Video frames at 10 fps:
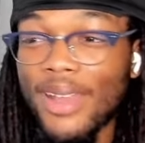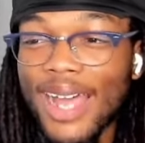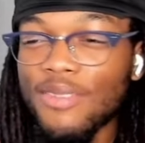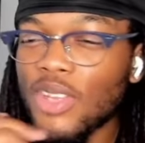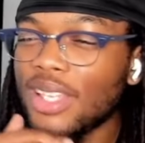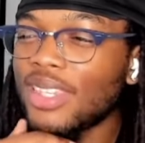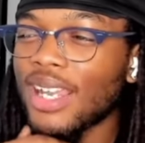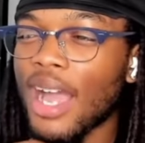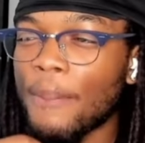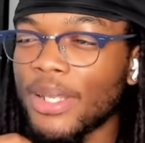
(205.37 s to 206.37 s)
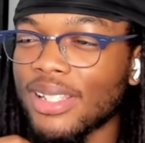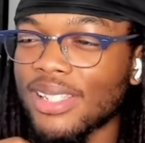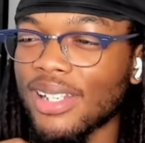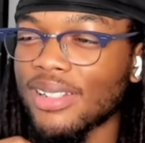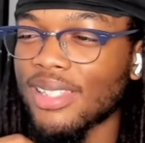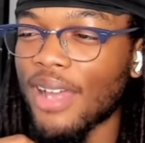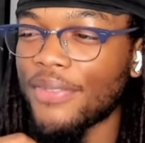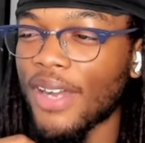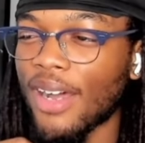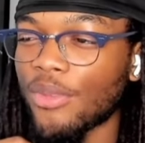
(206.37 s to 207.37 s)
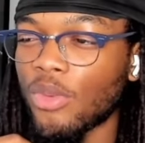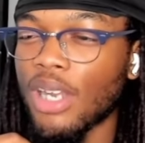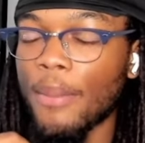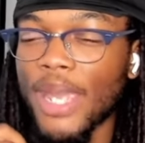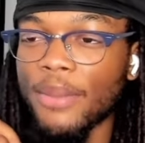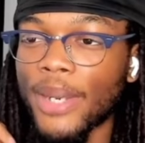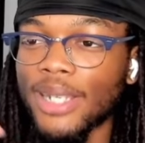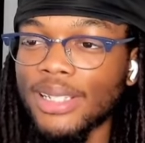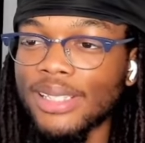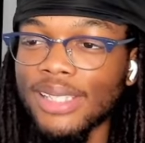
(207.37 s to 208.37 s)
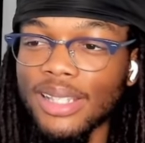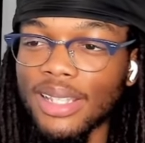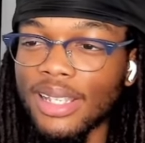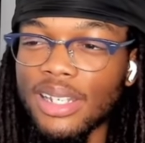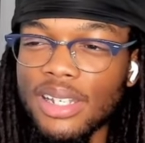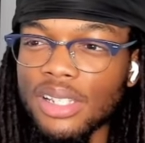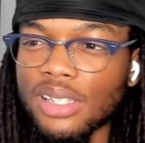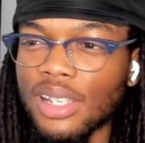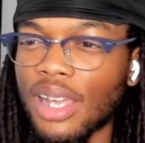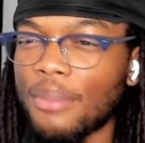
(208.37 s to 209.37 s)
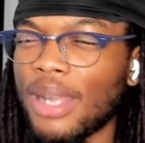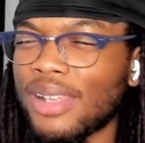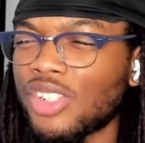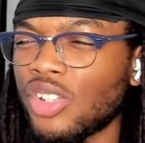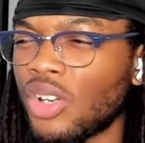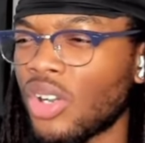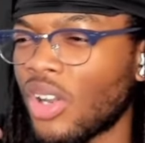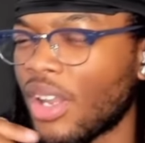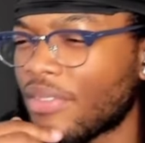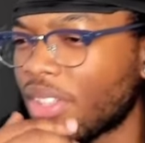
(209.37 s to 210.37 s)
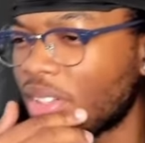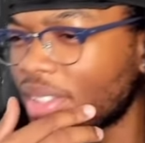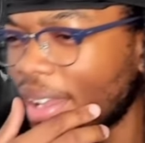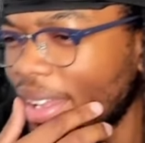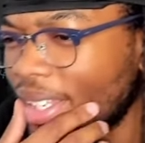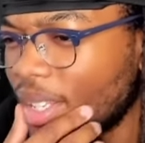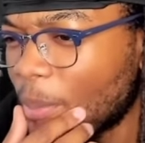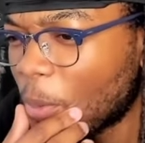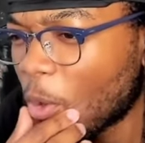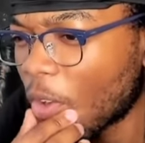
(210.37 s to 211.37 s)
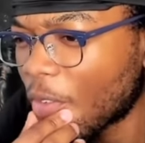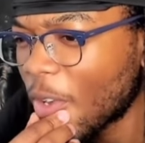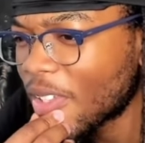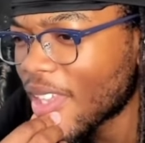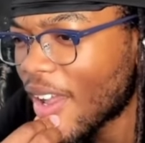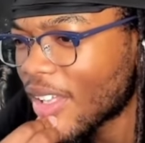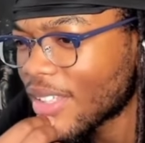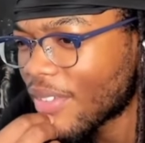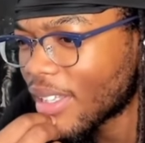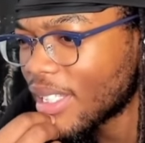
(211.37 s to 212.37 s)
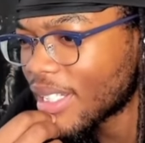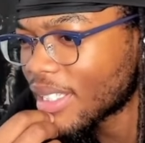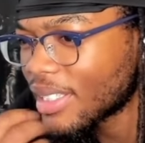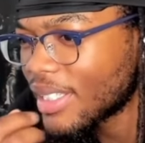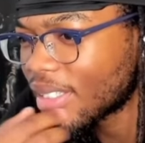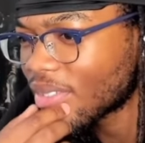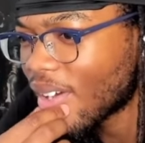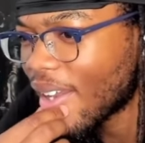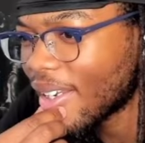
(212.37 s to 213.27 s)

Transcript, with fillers: I really think I'll put this shit in the top five. When I make my list at the end of this shit, I'm not sure if there's any more freestyles. If I look at the list right